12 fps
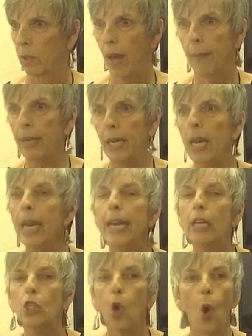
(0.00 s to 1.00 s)
I mean,
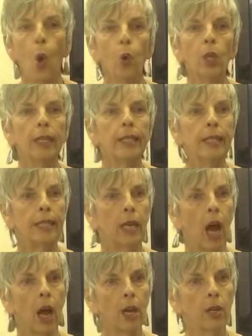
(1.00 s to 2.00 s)
he totally did
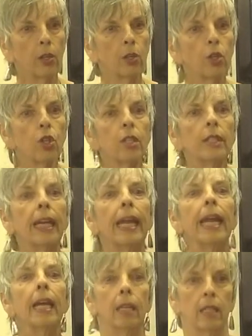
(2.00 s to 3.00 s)
not
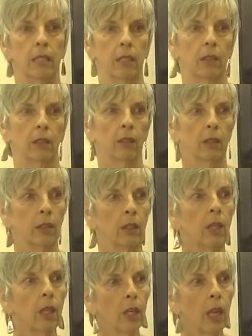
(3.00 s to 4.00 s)
understand
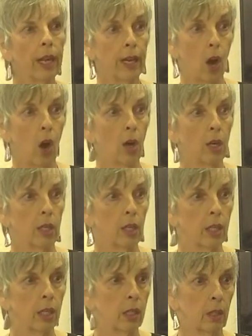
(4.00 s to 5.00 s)

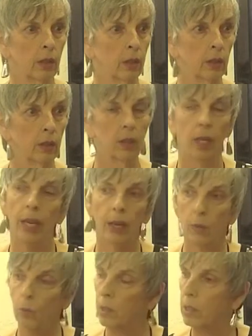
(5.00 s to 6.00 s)
lightheartedness.
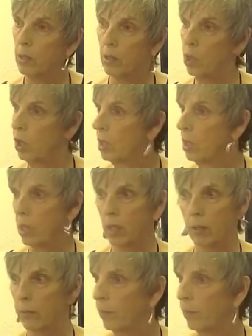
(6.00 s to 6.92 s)
It was just,